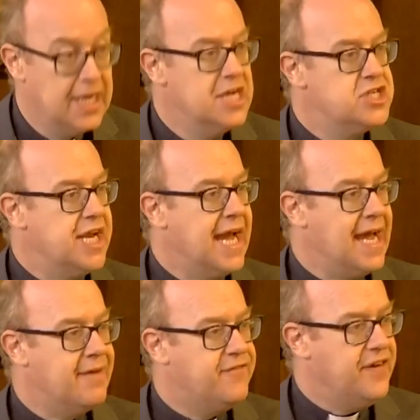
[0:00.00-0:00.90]
She
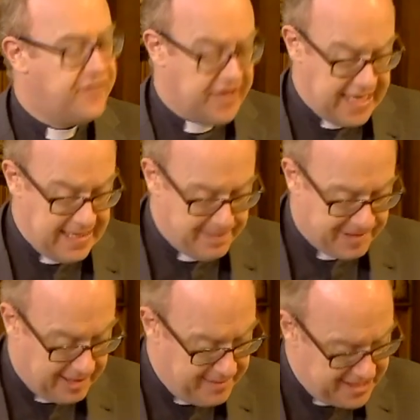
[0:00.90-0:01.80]
had 15
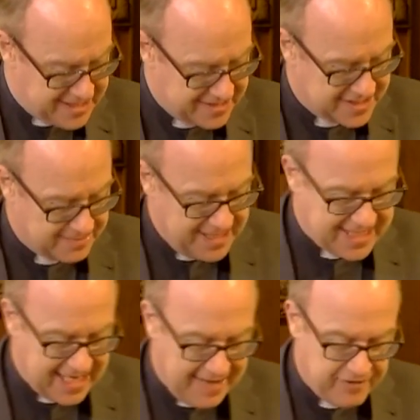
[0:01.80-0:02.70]
prime ministers,
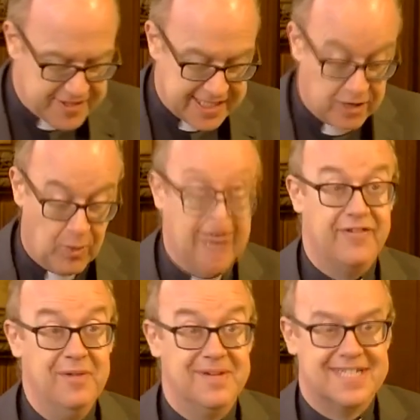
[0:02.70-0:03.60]
meeting every single one of
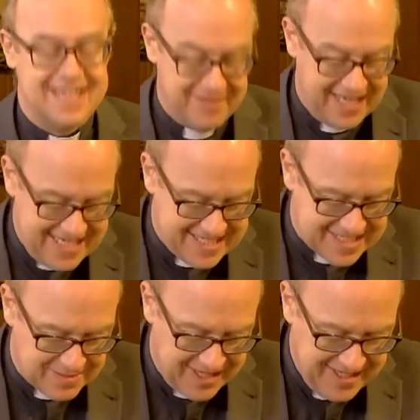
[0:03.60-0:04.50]
them, except the latest one,